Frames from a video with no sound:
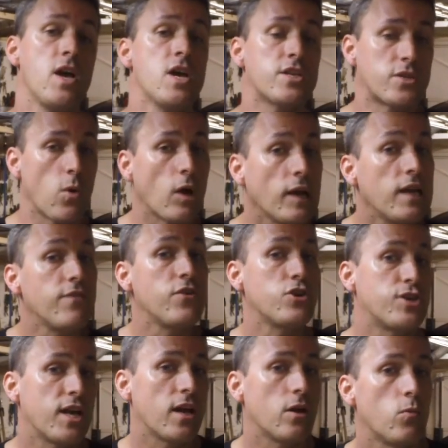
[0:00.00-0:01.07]
So I'll leave you
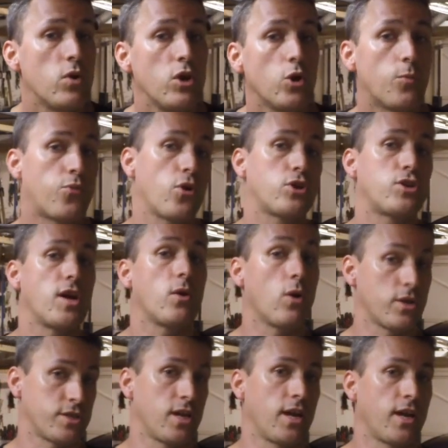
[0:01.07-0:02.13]
to get on with your project
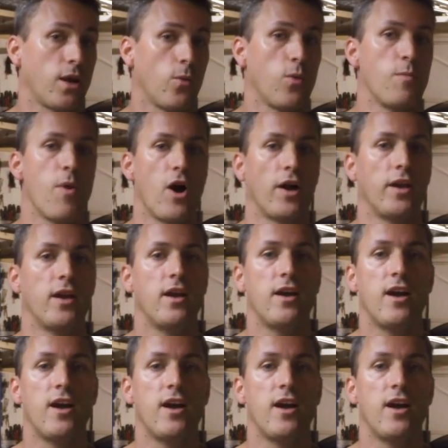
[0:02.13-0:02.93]
whilst I get on with mine.